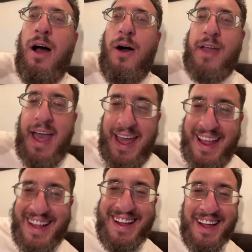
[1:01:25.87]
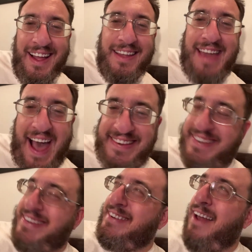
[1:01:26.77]
Okay.
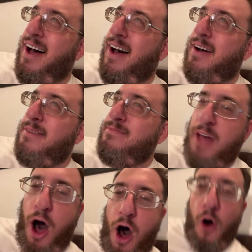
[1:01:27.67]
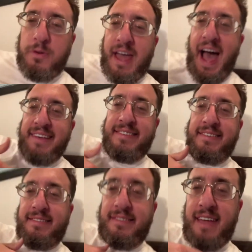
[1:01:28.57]
Yes.
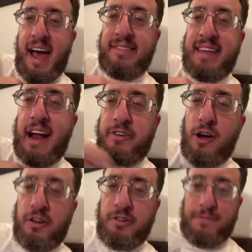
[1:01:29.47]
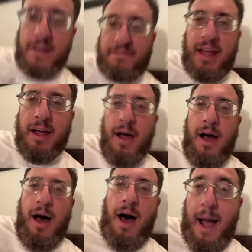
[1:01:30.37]
Yes. Saratoga 250.
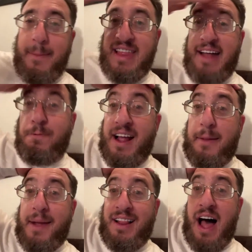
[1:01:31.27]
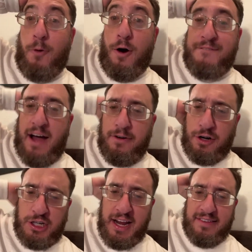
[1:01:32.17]
I mean, that's probably gonna be a lot more founder
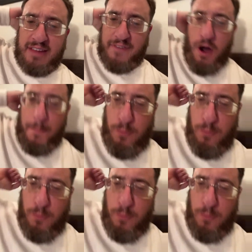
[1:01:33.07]
chic stuff. I hope it